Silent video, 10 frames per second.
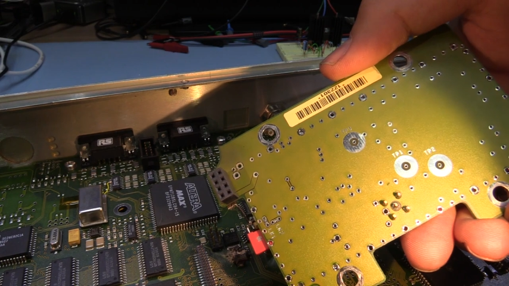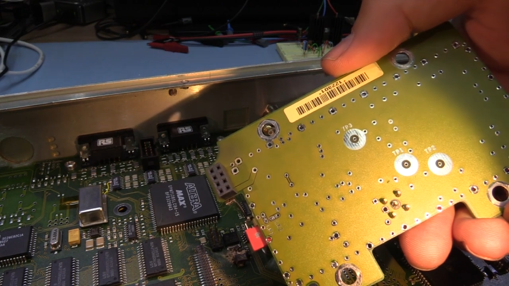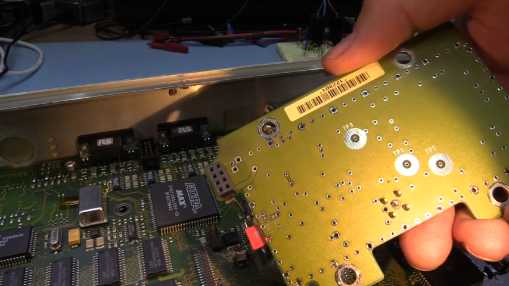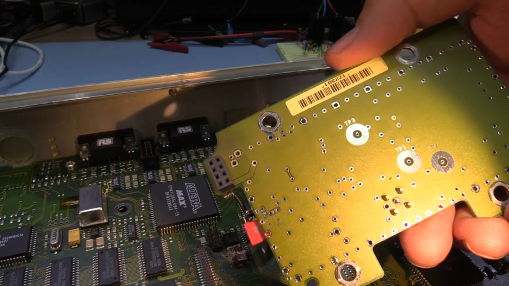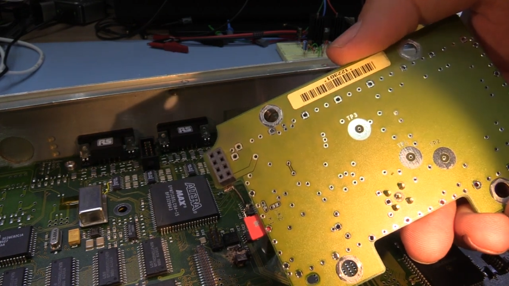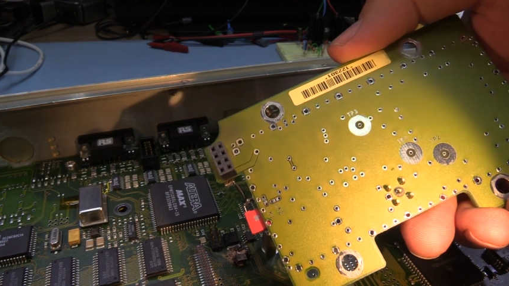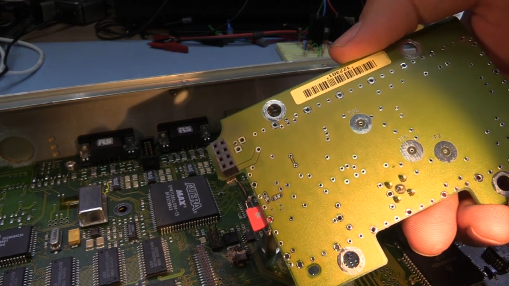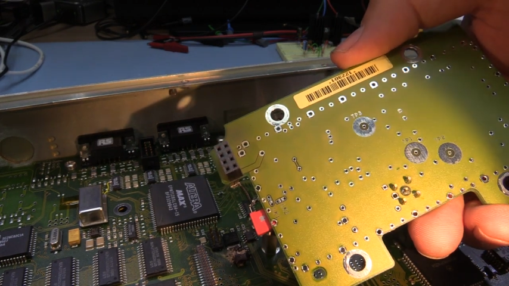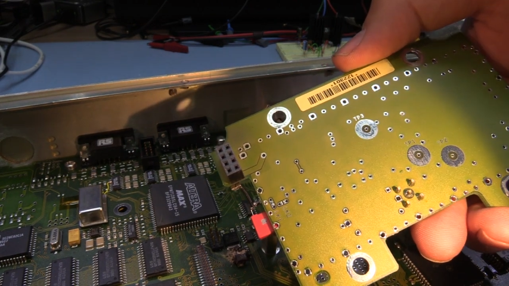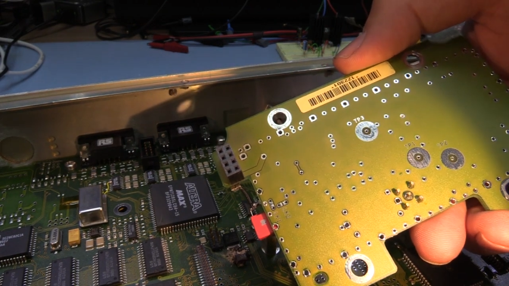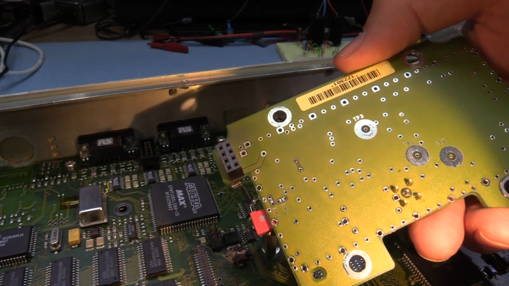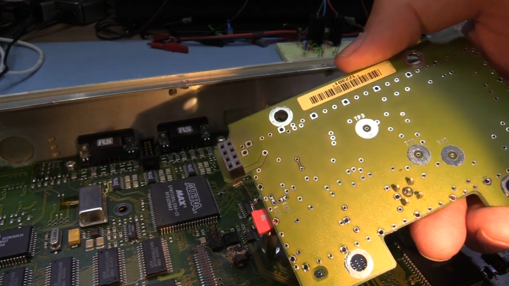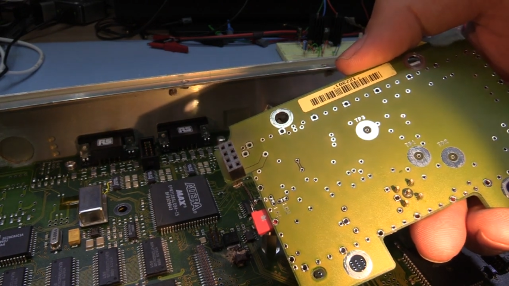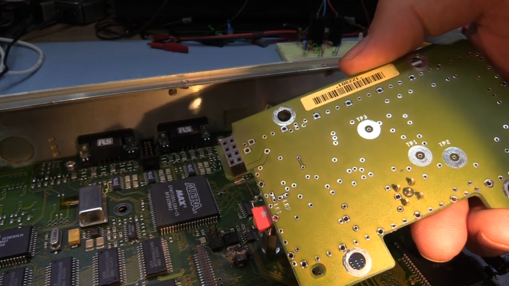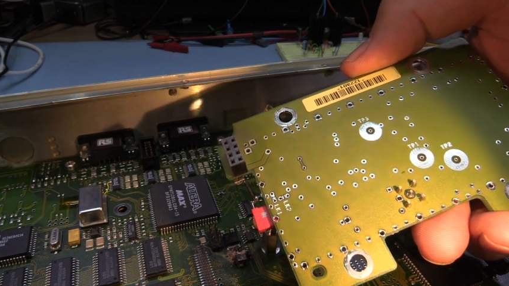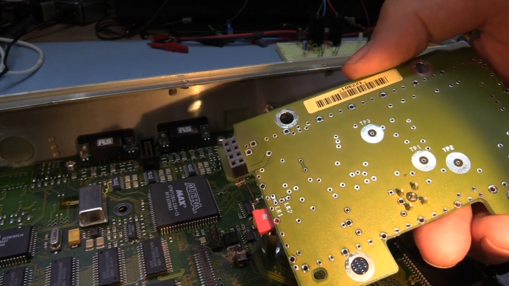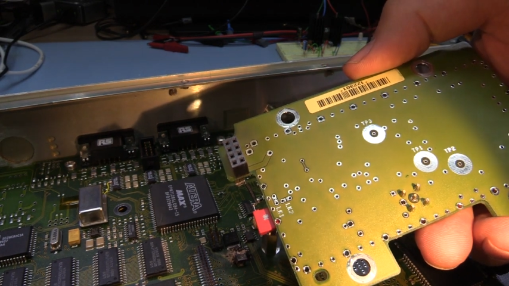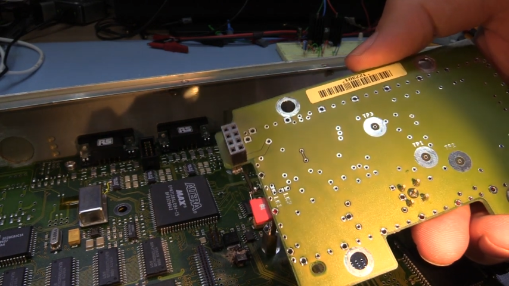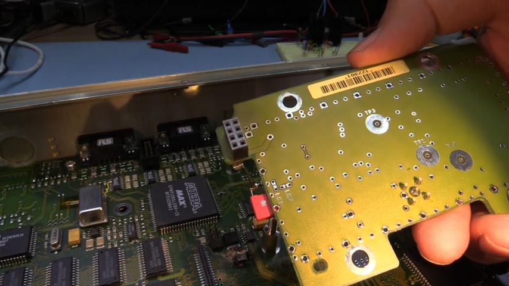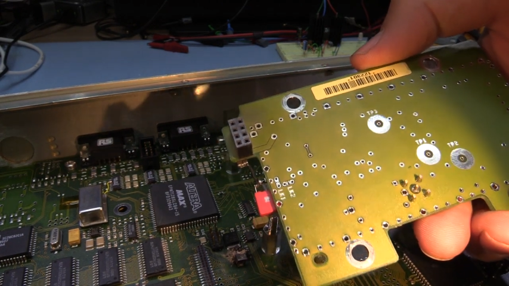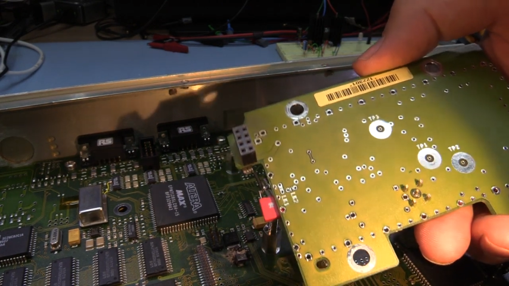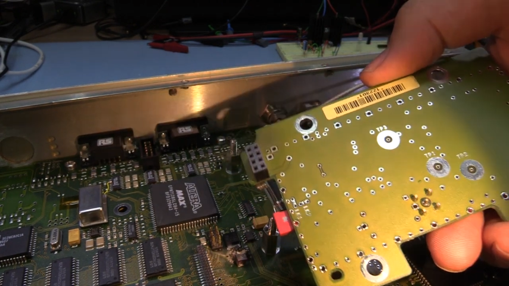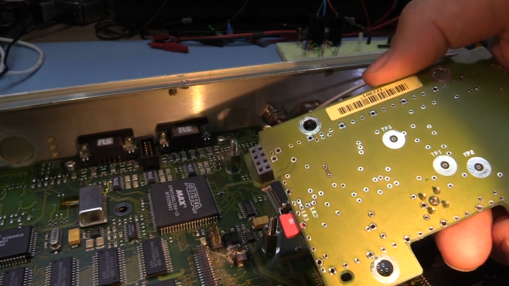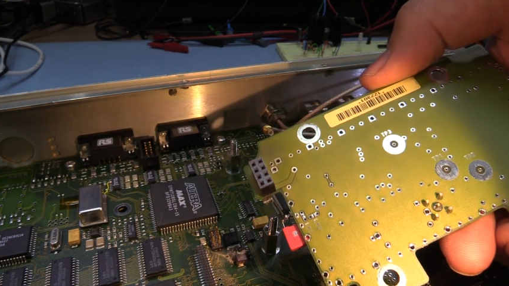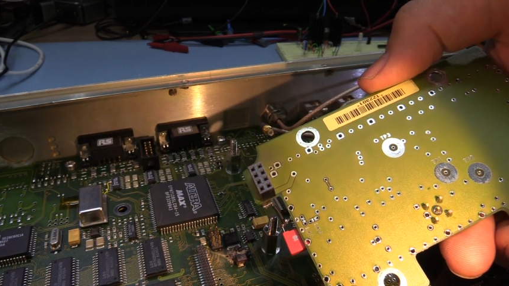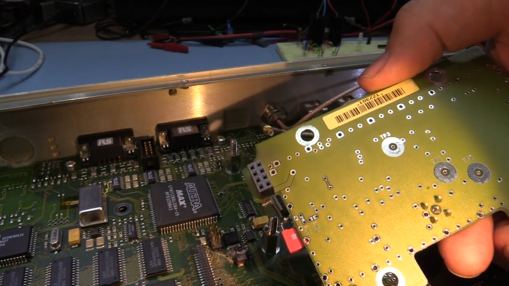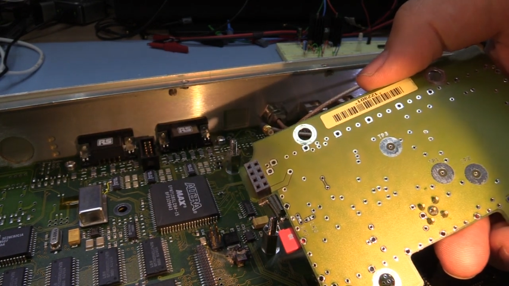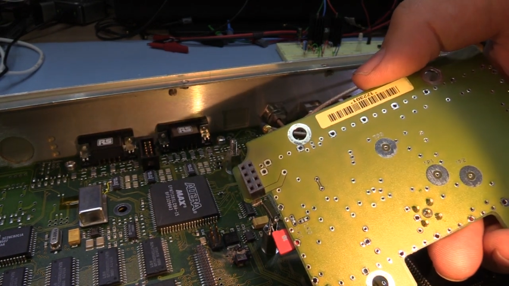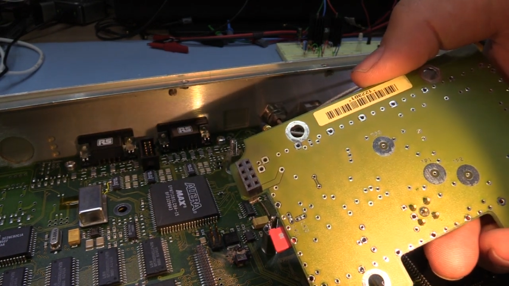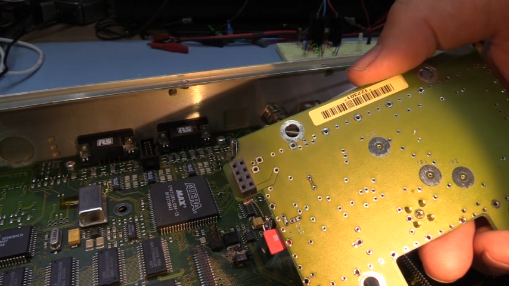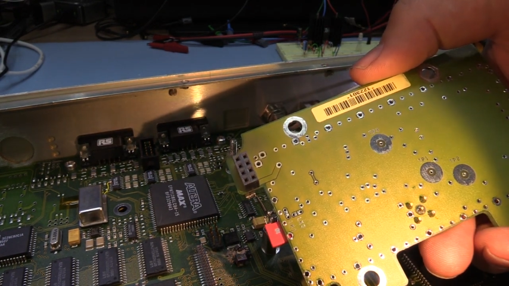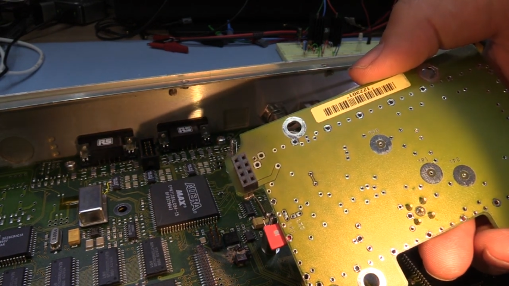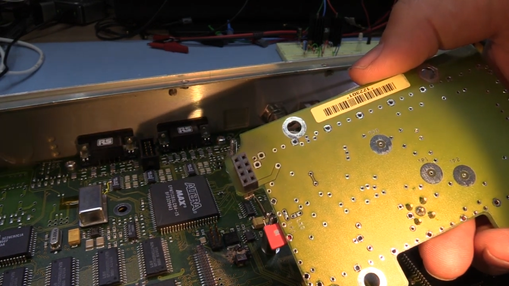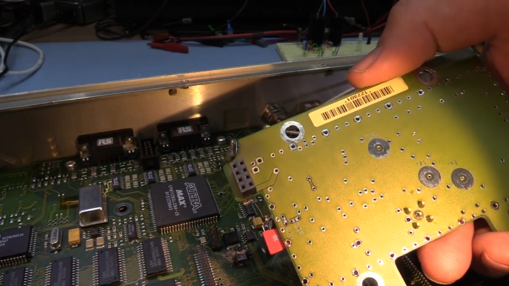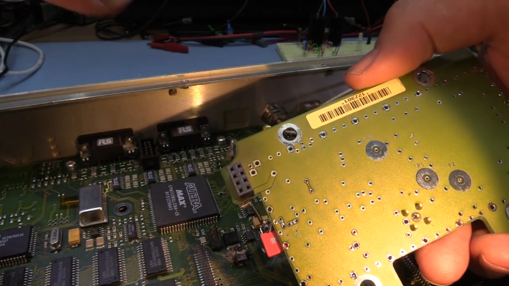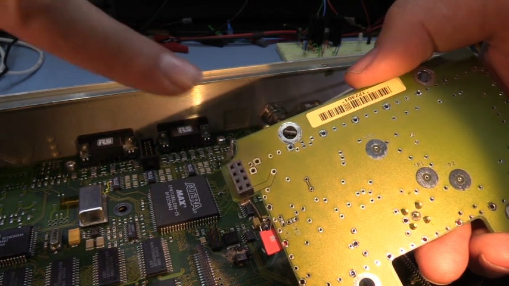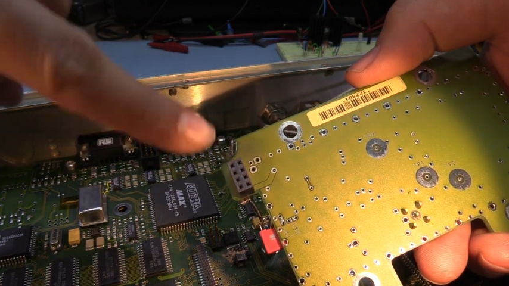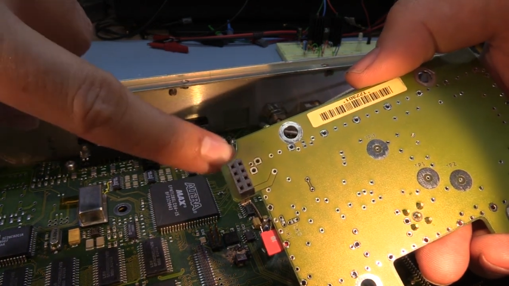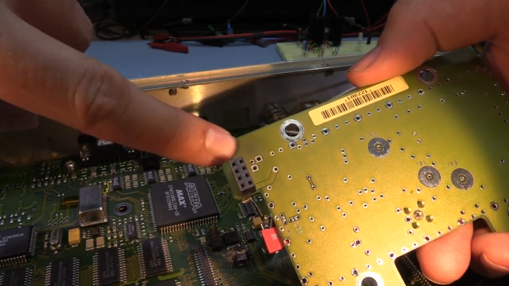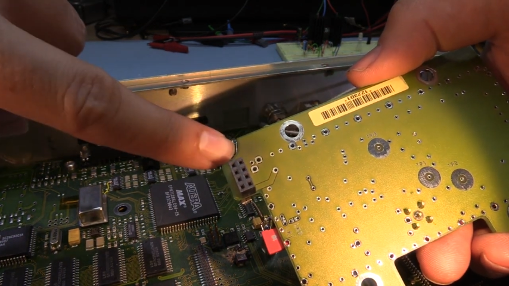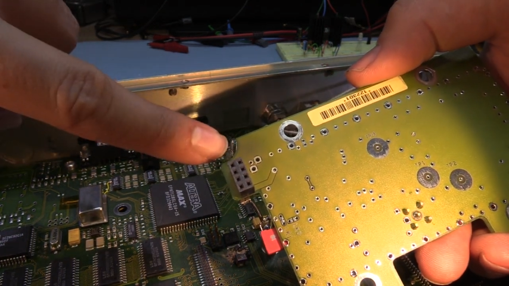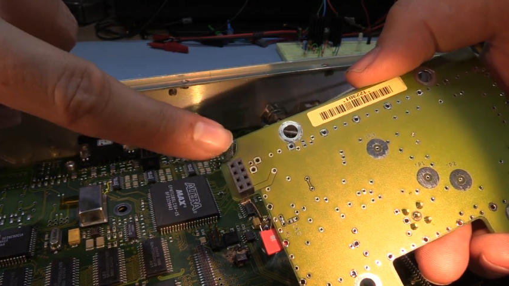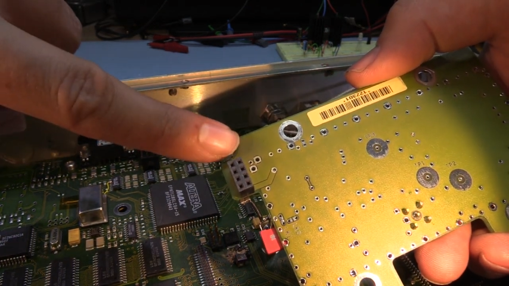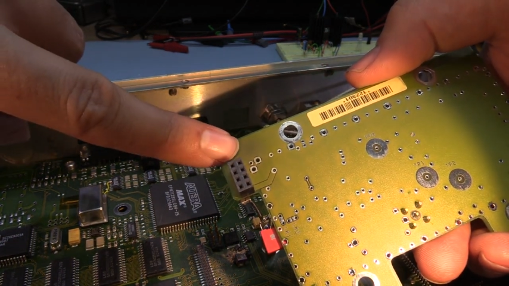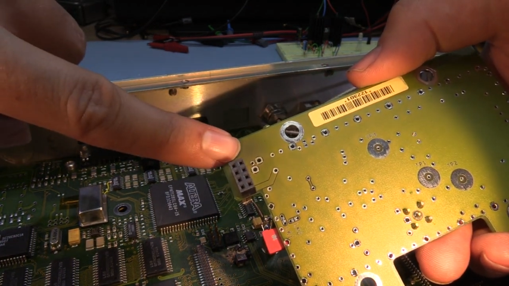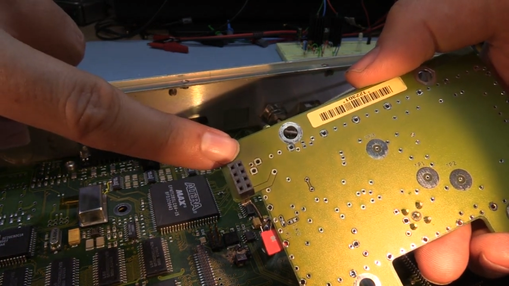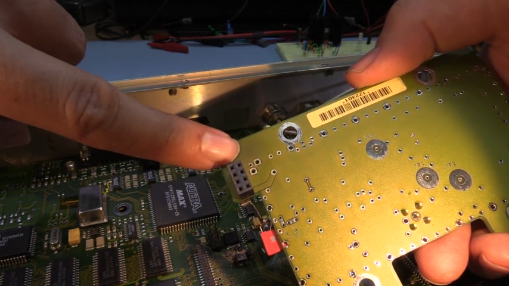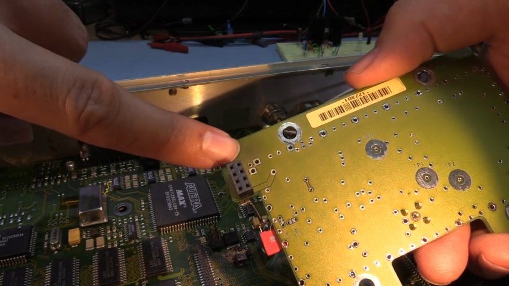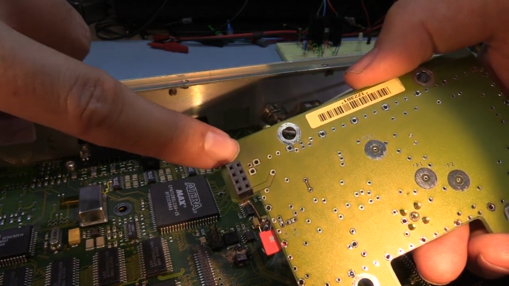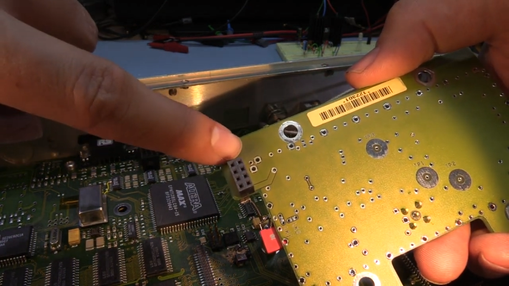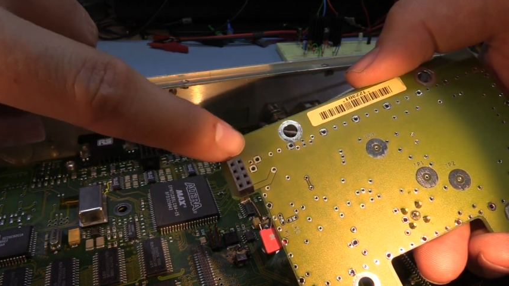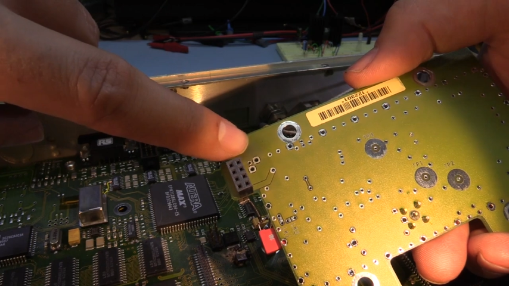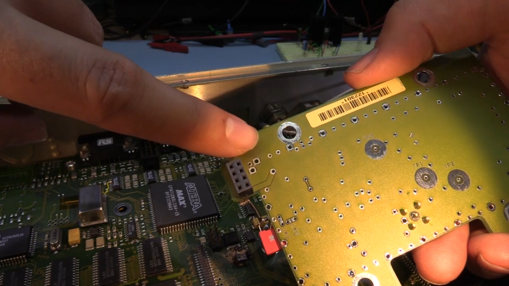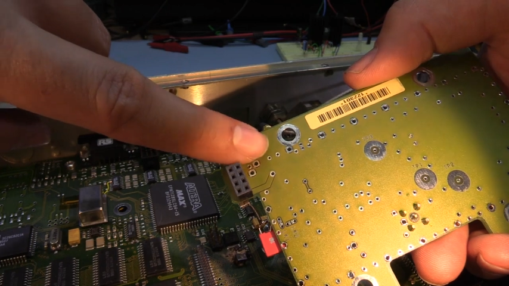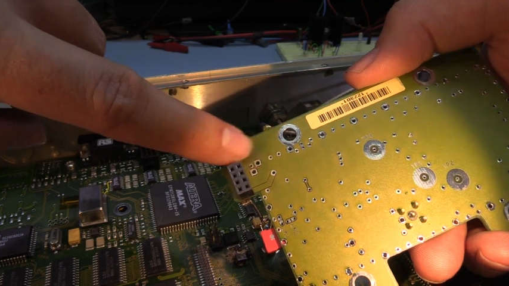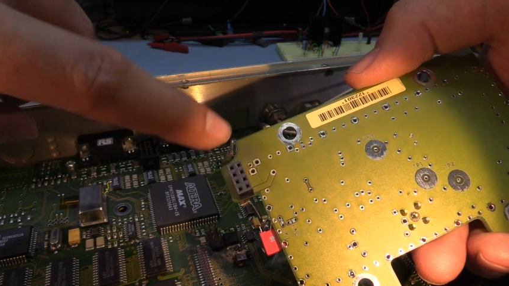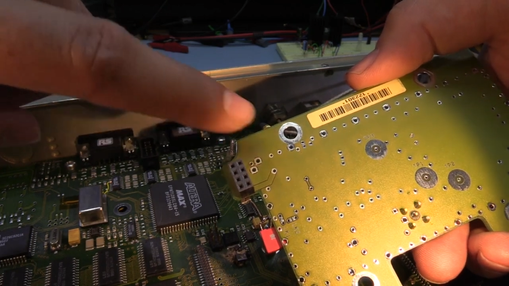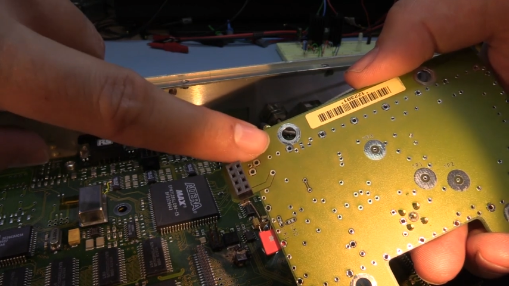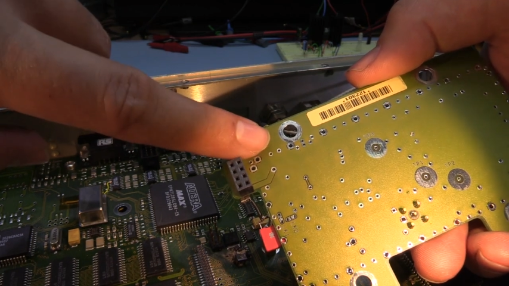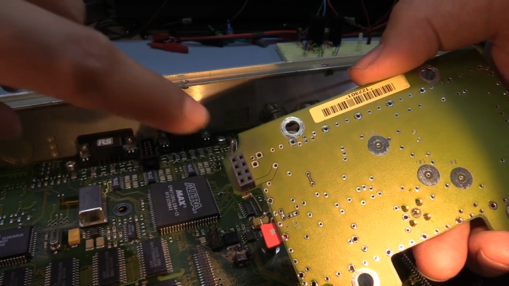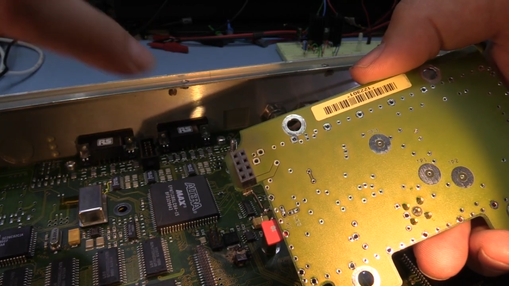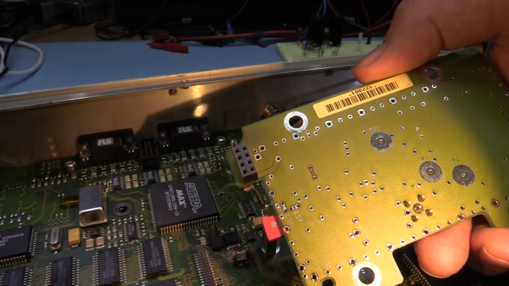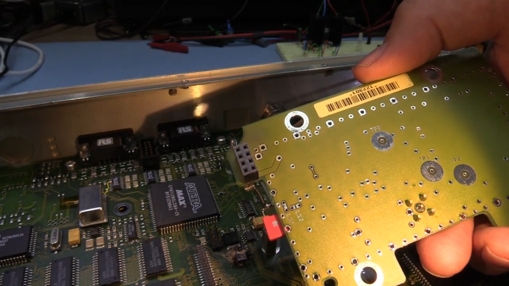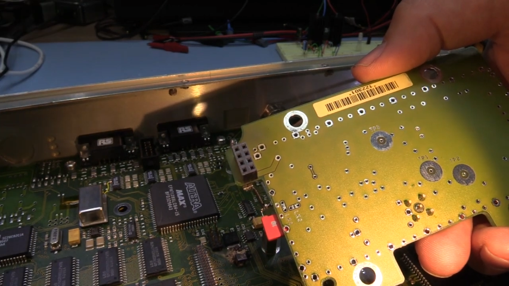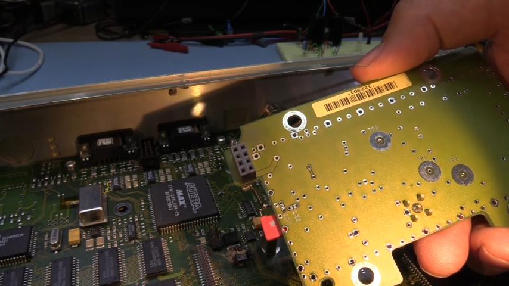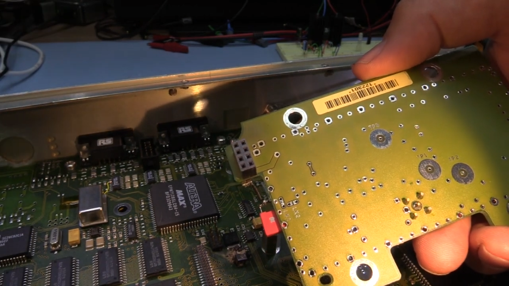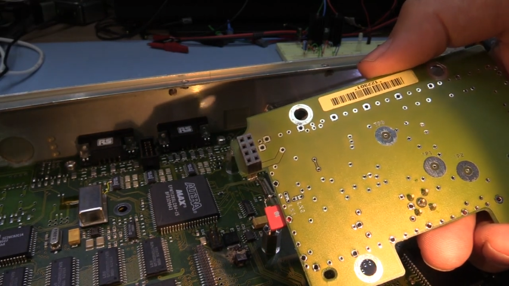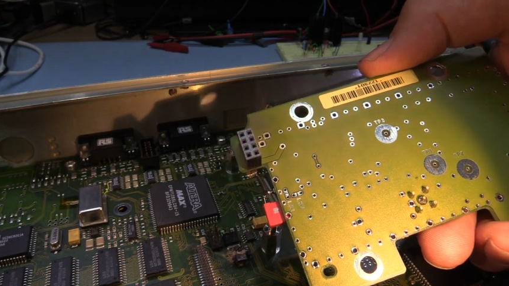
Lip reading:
(no speaker visible)